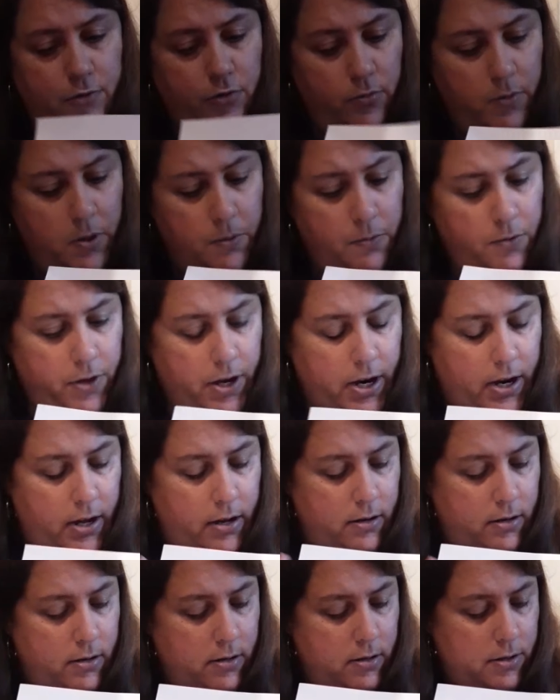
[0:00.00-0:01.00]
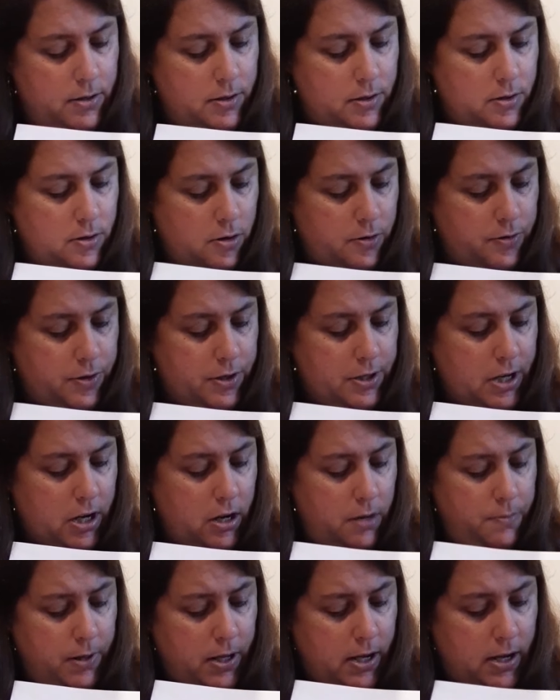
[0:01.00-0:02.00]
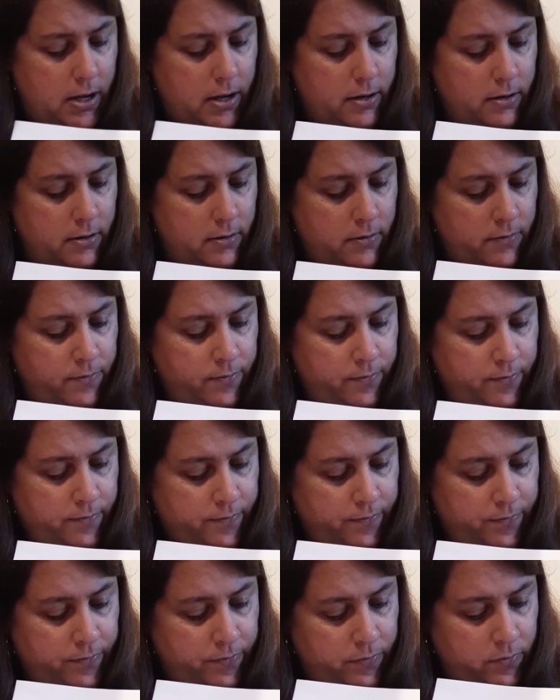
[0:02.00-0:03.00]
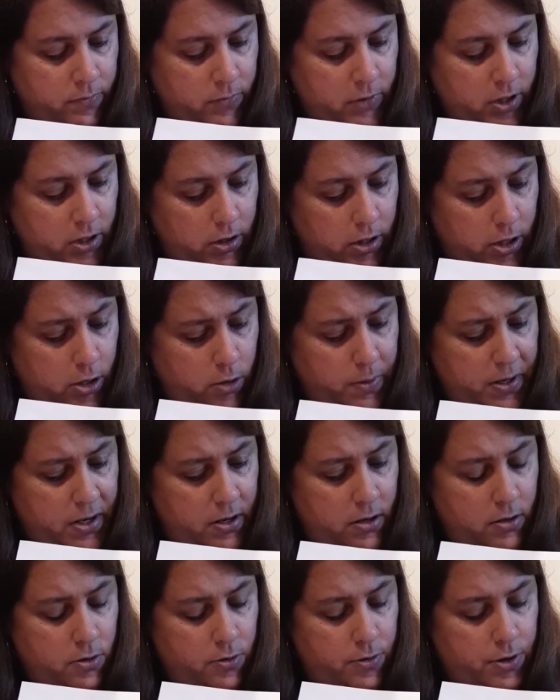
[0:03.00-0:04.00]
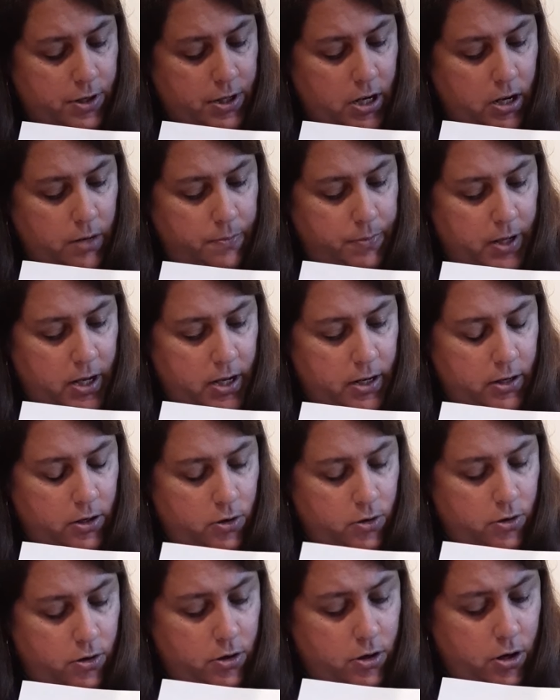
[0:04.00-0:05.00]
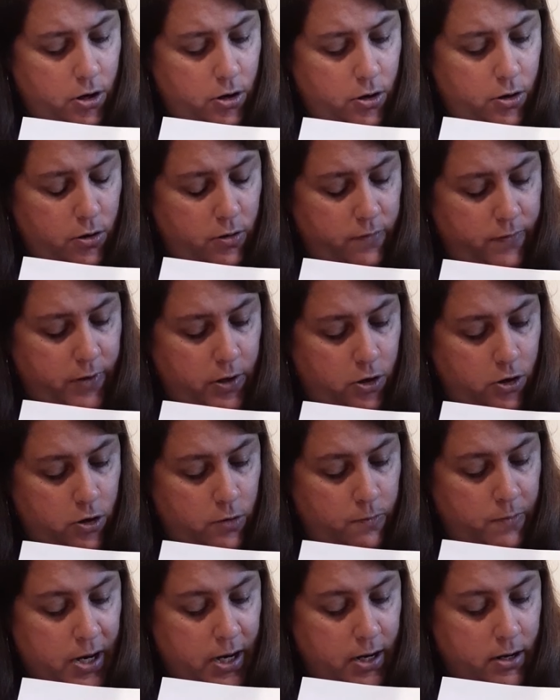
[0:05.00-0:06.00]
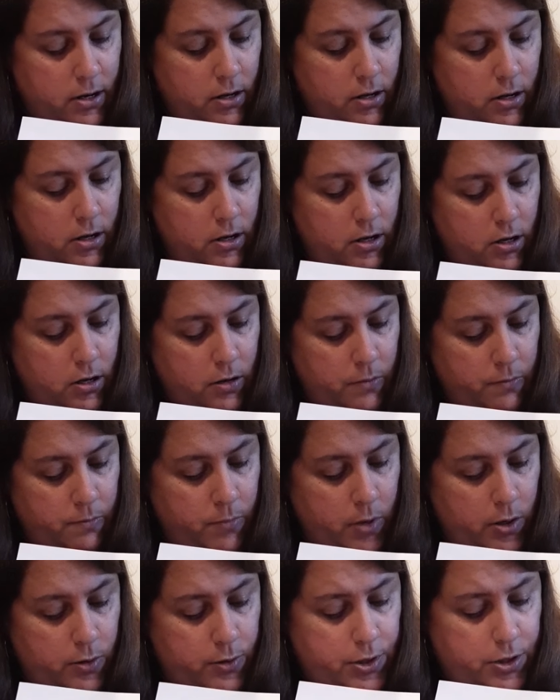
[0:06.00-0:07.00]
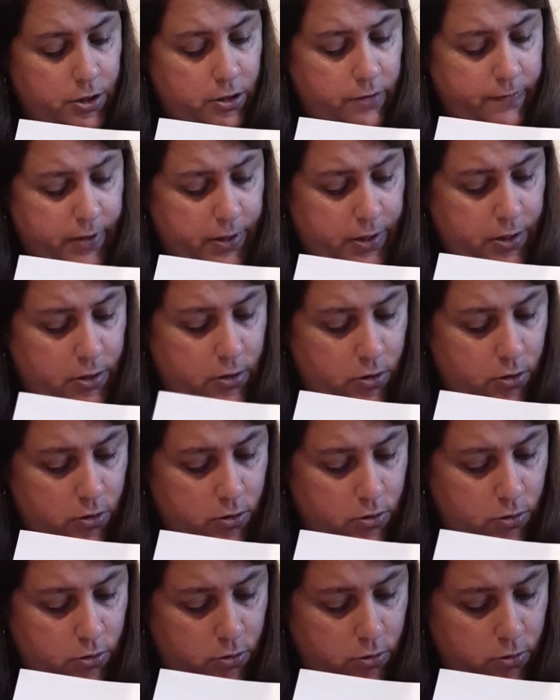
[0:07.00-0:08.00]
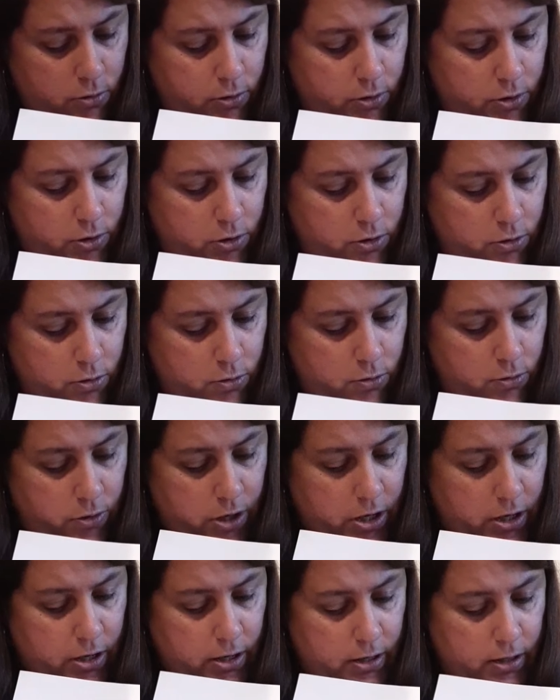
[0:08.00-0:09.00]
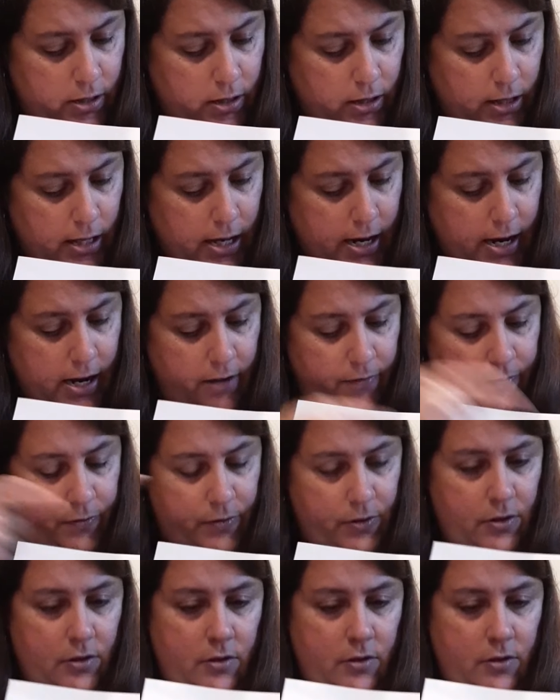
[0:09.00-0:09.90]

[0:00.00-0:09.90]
Remember that. Start at the top line. A little bit under the top line, and you're going to curve, and you're going to make most of a circle to the left.